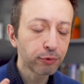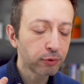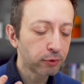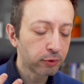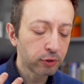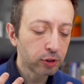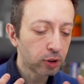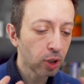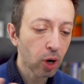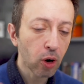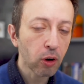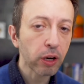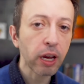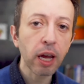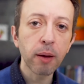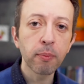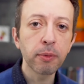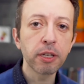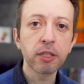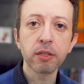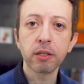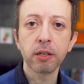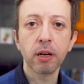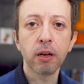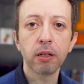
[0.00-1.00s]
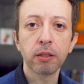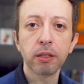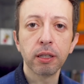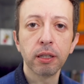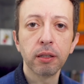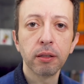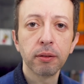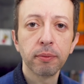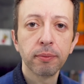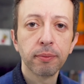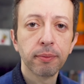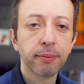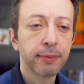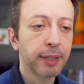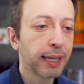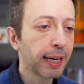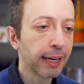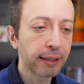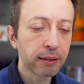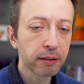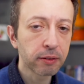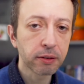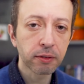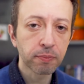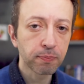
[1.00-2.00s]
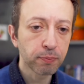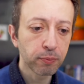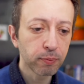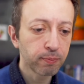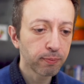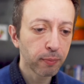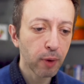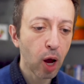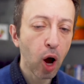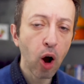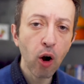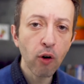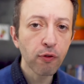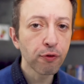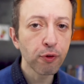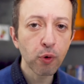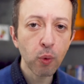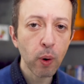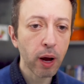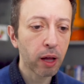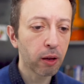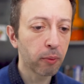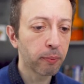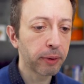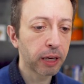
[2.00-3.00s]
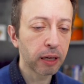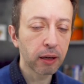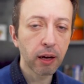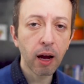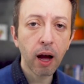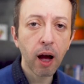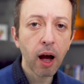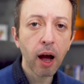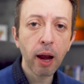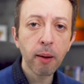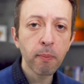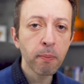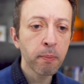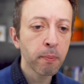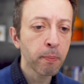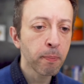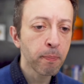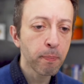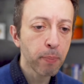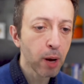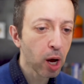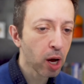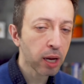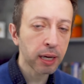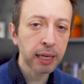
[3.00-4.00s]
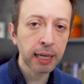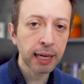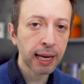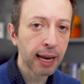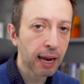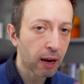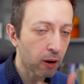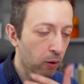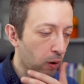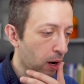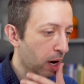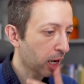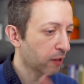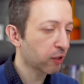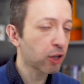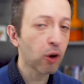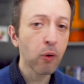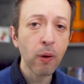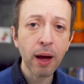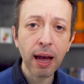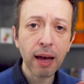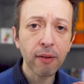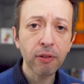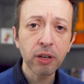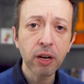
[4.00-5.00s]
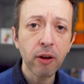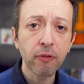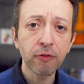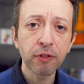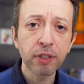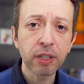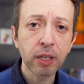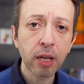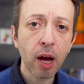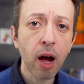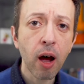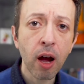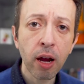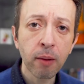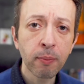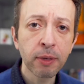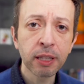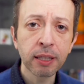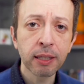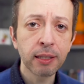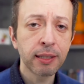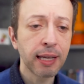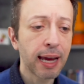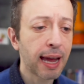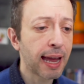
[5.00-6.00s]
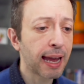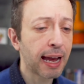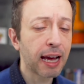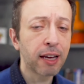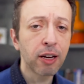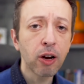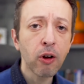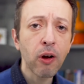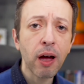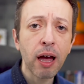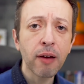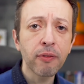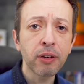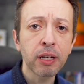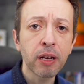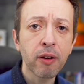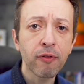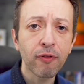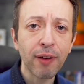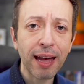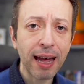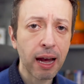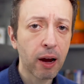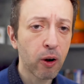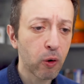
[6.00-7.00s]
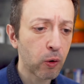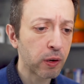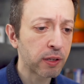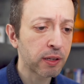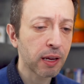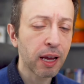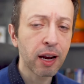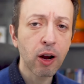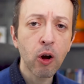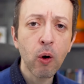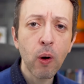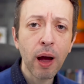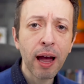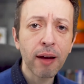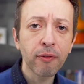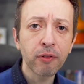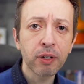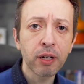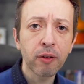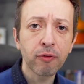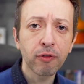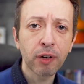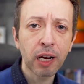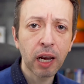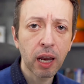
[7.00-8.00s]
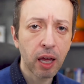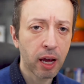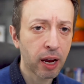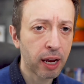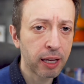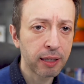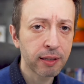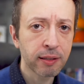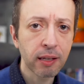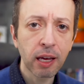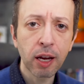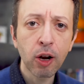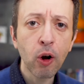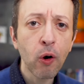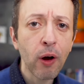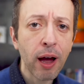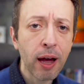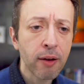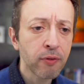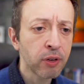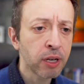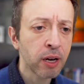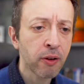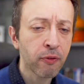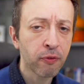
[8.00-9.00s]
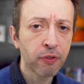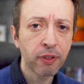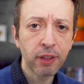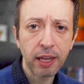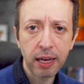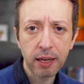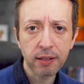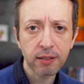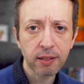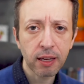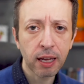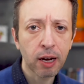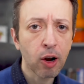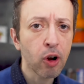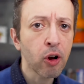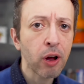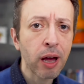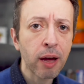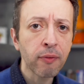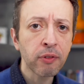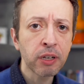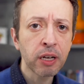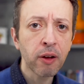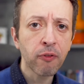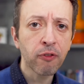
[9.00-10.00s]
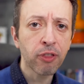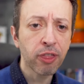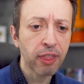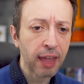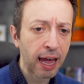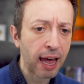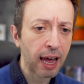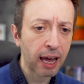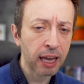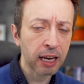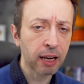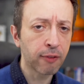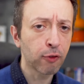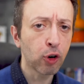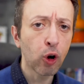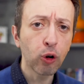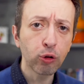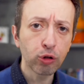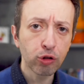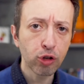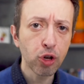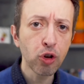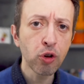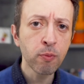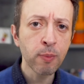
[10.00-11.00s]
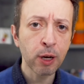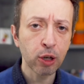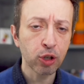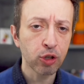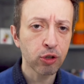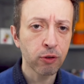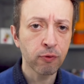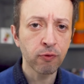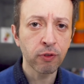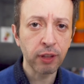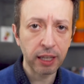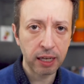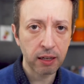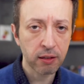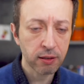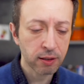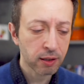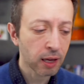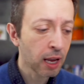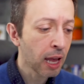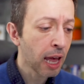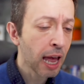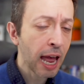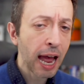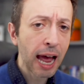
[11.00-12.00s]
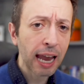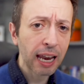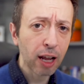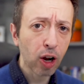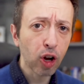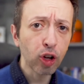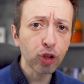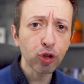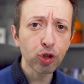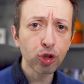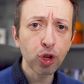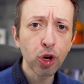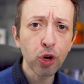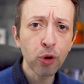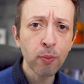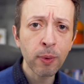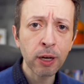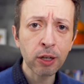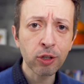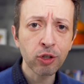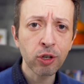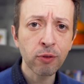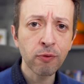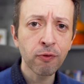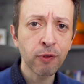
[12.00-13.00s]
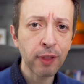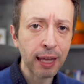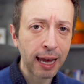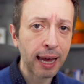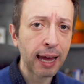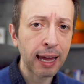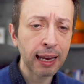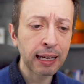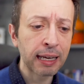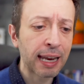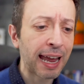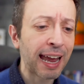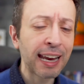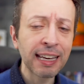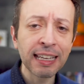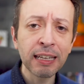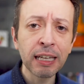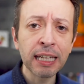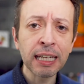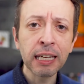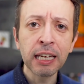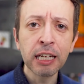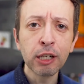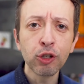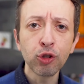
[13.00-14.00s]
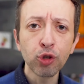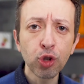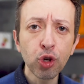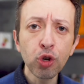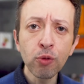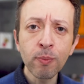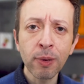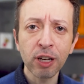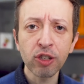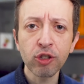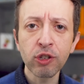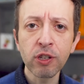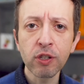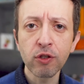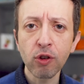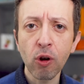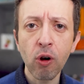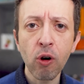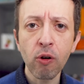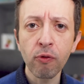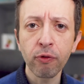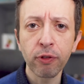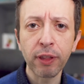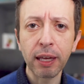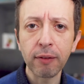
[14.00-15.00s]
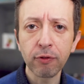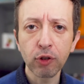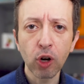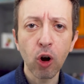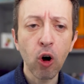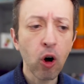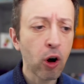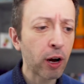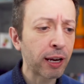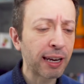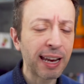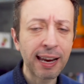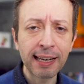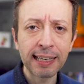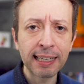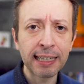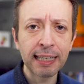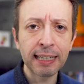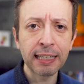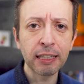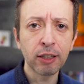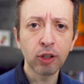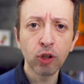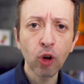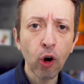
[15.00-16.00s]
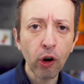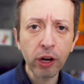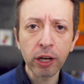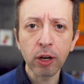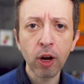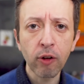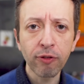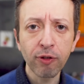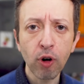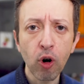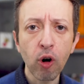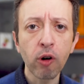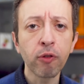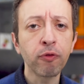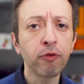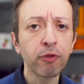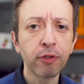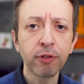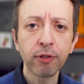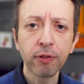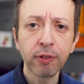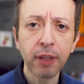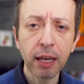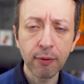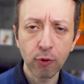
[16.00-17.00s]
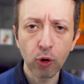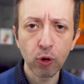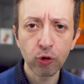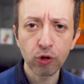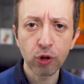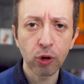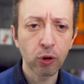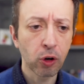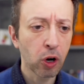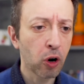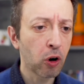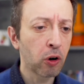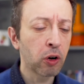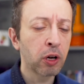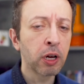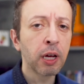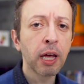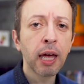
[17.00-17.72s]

don't get me started. It's overwhelming. I'm burning out. I don't have enough time in the day. I don't have enough hours. I don't have enough clients. I don't have enough this. I don't have enough that. And I've got too much of this. And I got too much of that. And any too muches of they've got, and any not enough of they've also got.